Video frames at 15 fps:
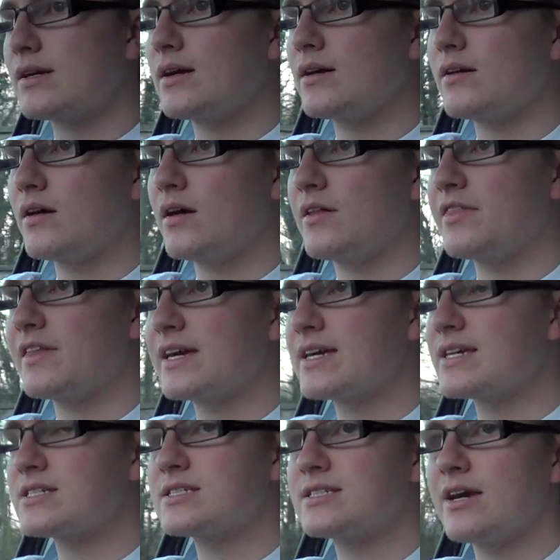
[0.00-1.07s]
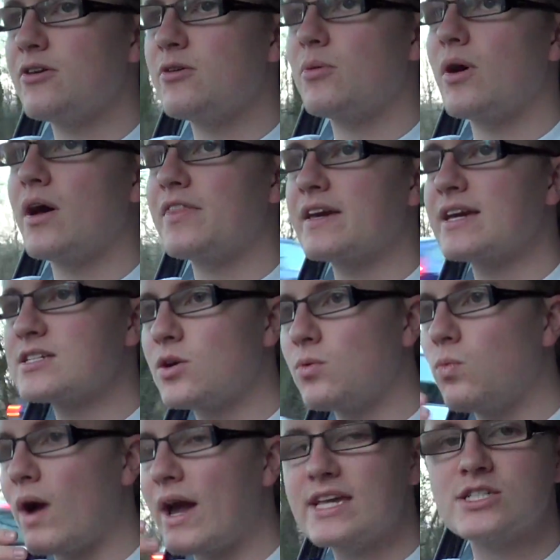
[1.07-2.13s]
I think it's terrible. I think it's a
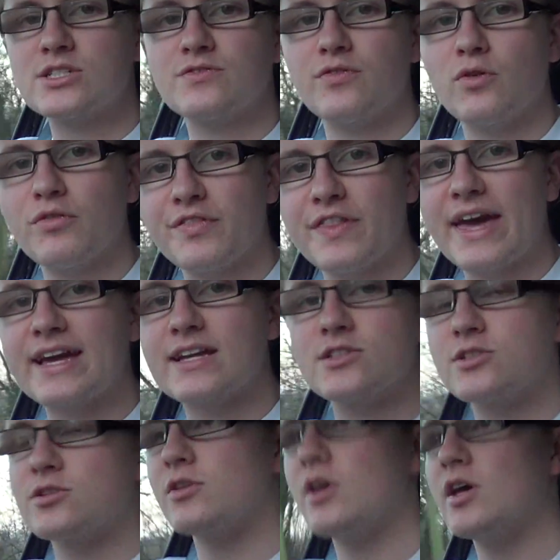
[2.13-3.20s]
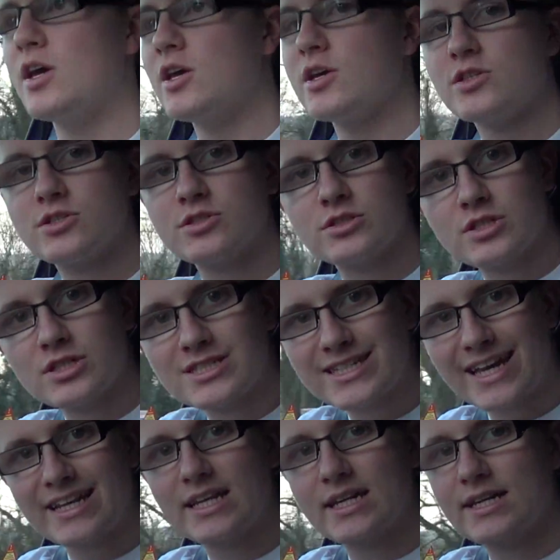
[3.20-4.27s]
wasteful thing to
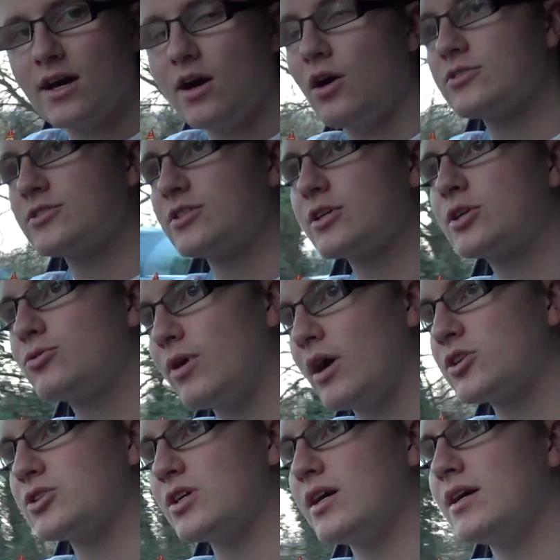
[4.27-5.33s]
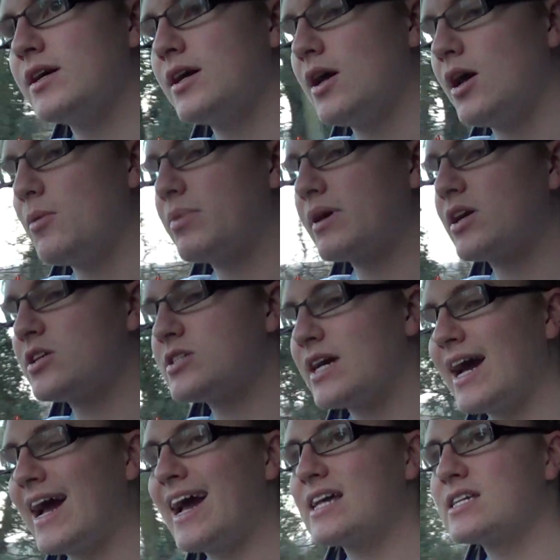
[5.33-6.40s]
send a car to the crusher because
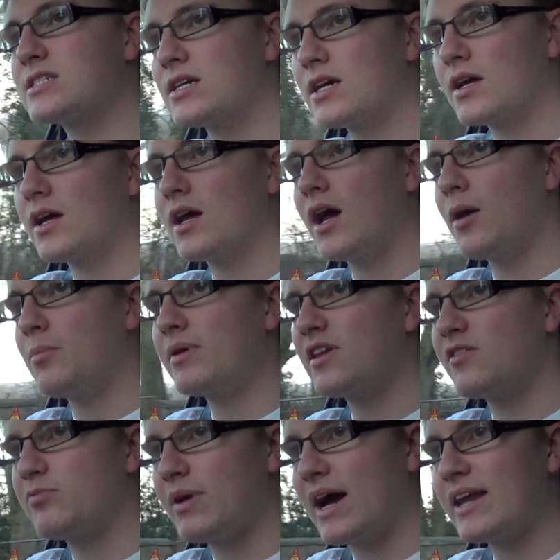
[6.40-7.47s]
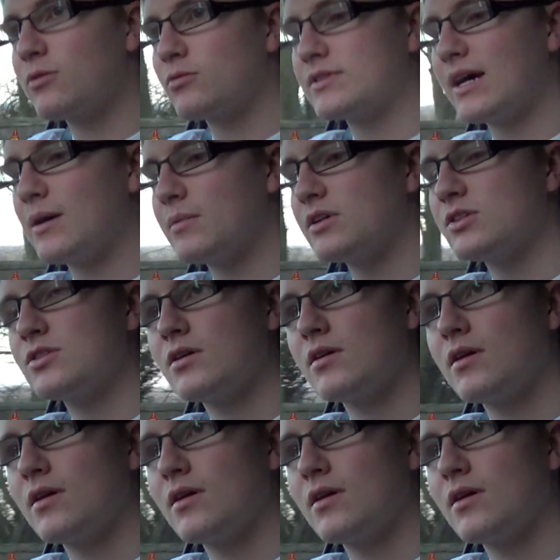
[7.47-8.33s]
it has a bit of panel damage.